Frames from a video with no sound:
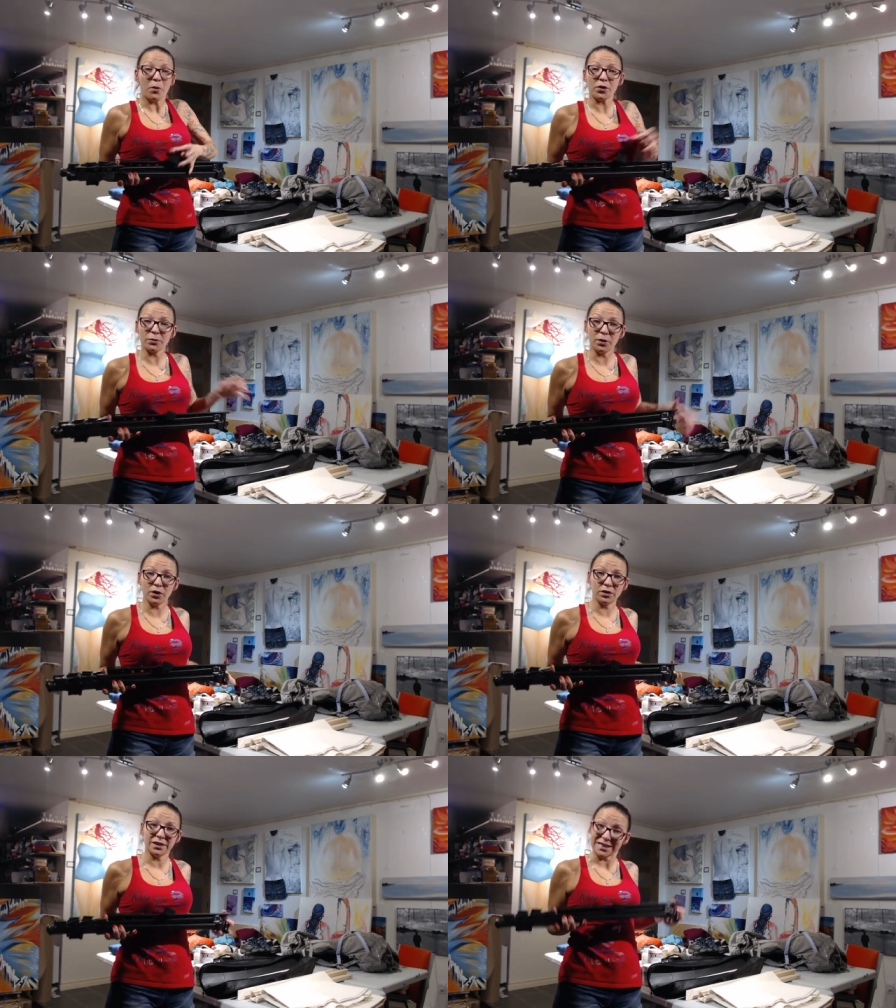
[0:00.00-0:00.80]

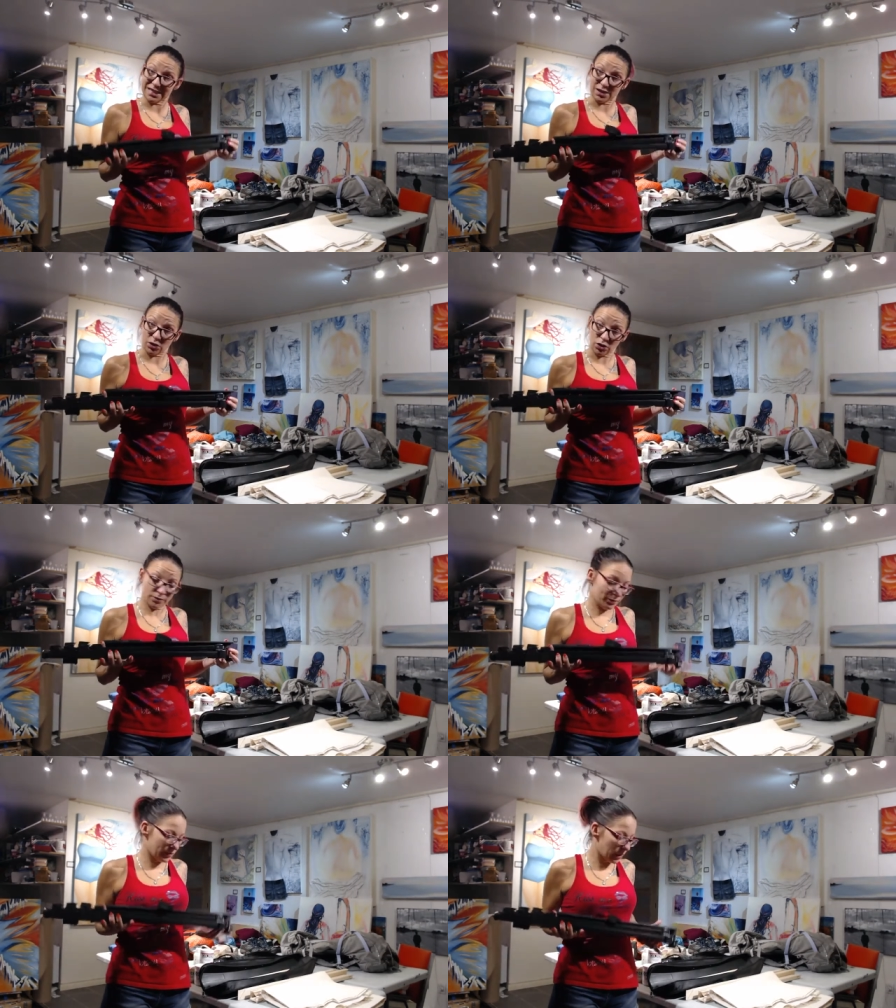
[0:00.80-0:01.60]
portable
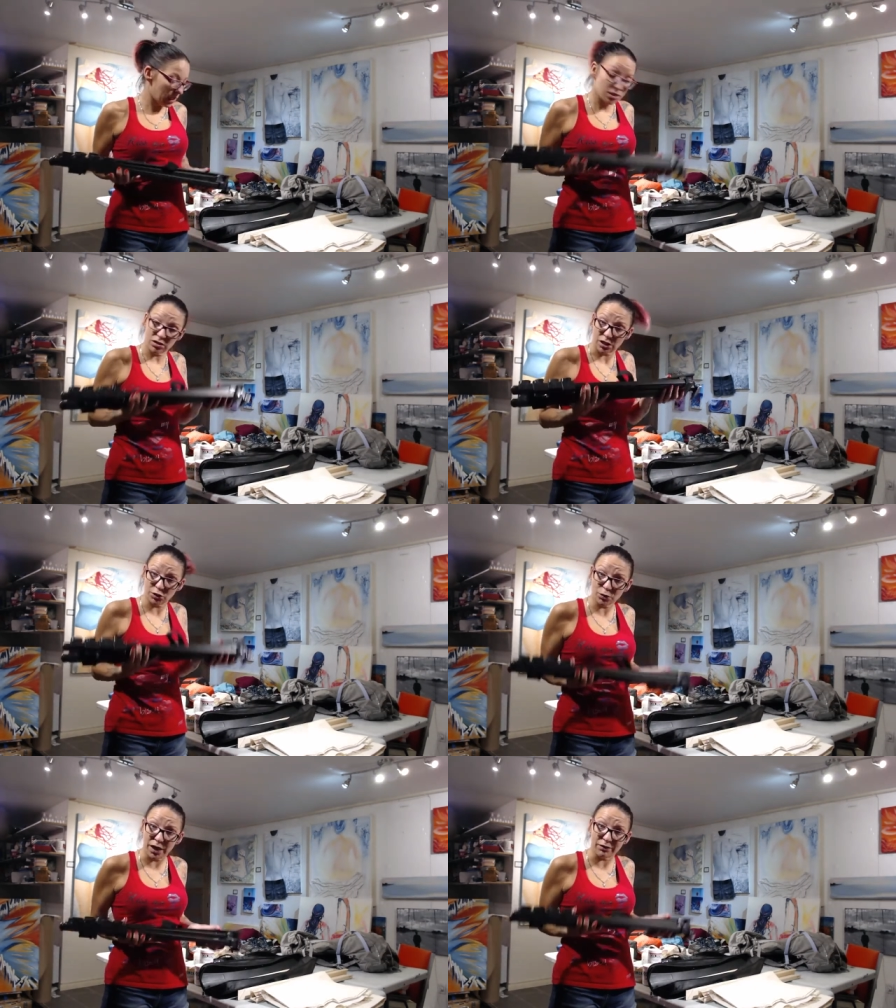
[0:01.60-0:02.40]
easel, not too